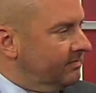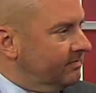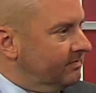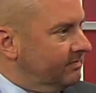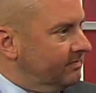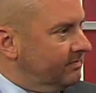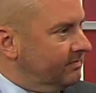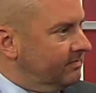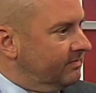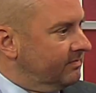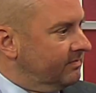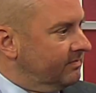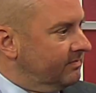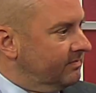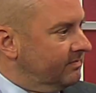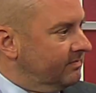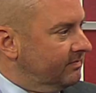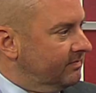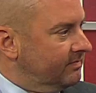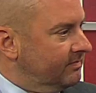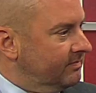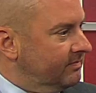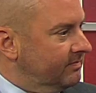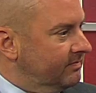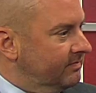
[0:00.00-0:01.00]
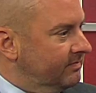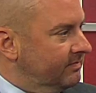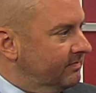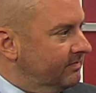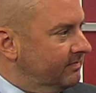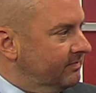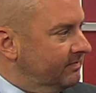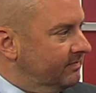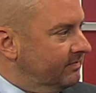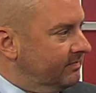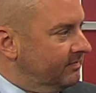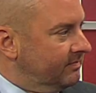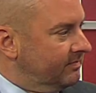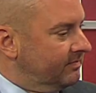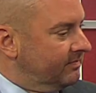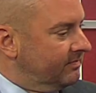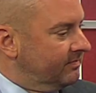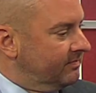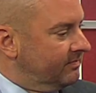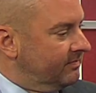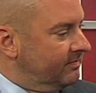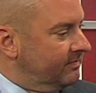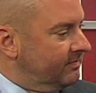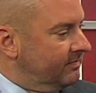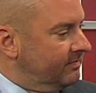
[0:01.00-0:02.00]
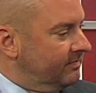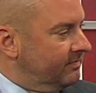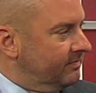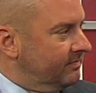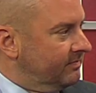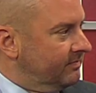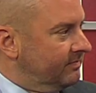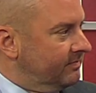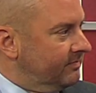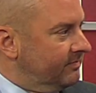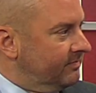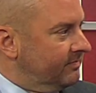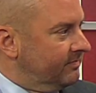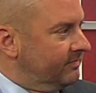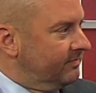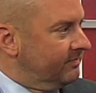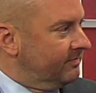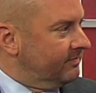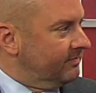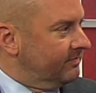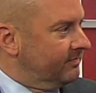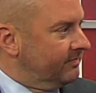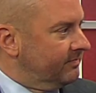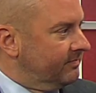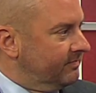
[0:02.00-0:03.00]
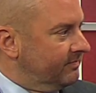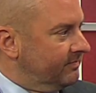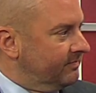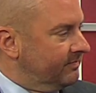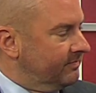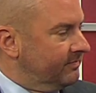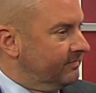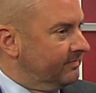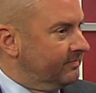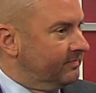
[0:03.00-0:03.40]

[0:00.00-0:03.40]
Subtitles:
No words are spoken by the person on screen.